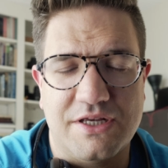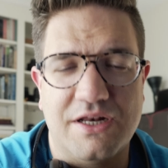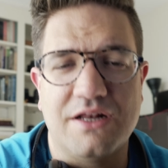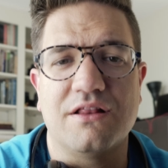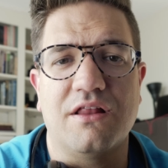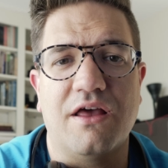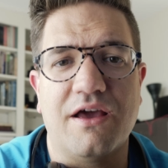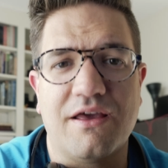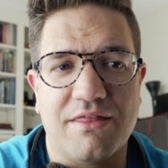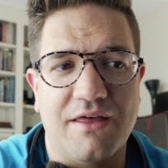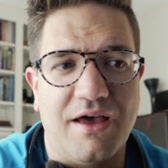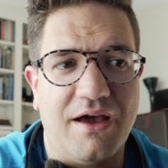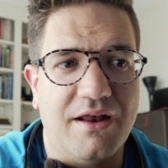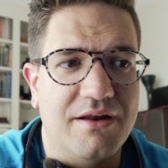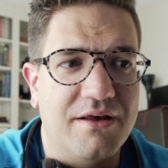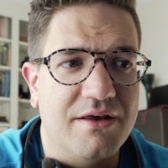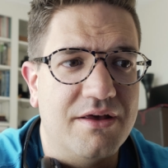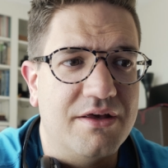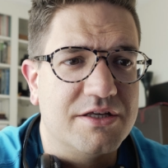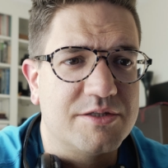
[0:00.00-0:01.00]
I didn't like that,
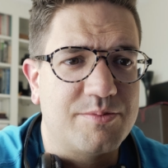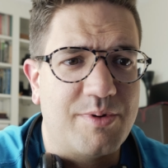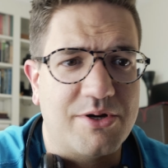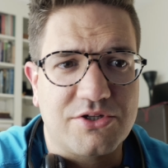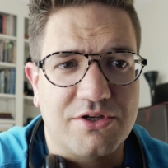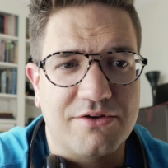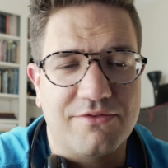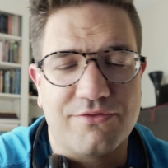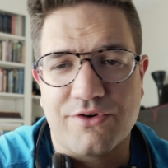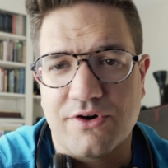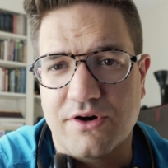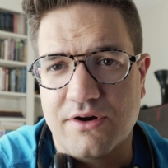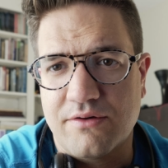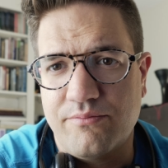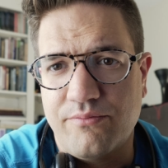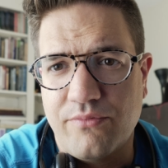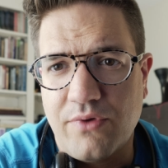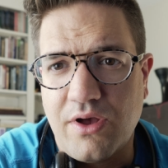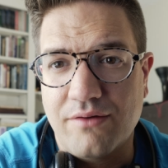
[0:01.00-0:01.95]
especially for